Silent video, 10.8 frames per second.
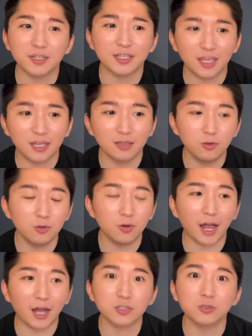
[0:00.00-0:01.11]
Can you
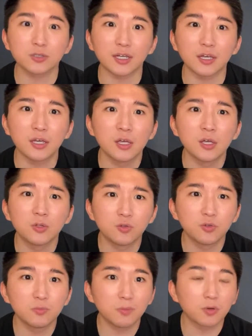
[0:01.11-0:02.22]
actually
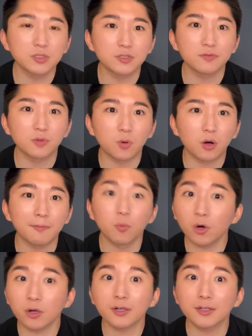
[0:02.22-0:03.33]
do most of your work